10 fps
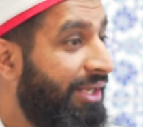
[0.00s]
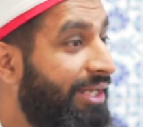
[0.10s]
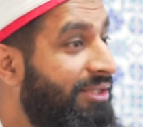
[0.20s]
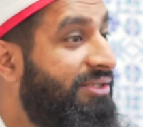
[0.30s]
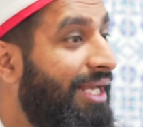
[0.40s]

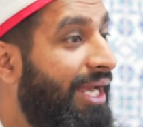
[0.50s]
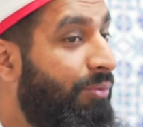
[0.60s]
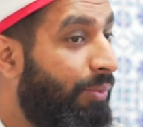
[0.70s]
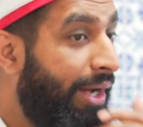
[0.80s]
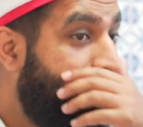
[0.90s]

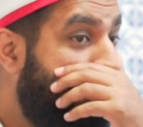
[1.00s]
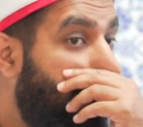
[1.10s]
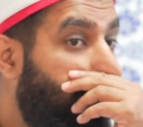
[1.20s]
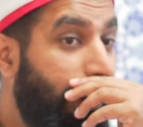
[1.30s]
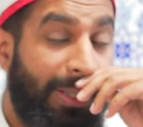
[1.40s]
Instead, why
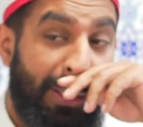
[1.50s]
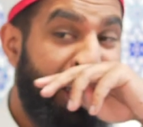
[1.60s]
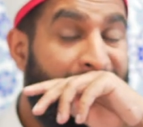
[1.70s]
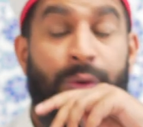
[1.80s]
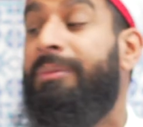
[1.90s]
can't we
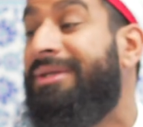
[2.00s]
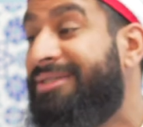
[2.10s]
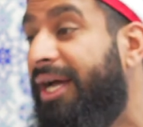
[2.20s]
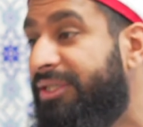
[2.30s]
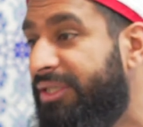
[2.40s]
in our
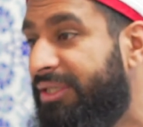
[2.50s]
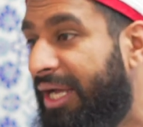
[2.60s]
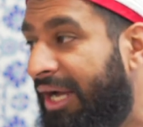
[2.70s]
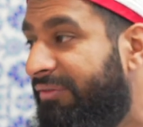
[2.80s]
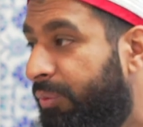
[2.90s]
masajid
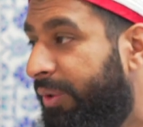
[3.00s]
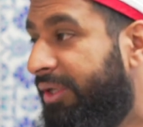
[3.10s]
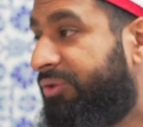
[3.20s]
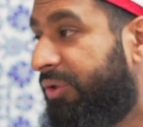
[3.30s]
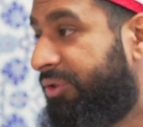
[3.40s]
have a
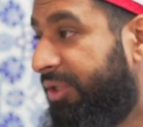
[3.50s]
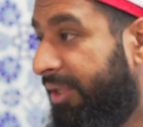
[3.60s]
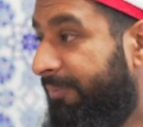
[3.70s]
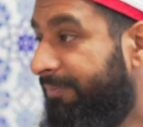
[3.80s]
wage structure?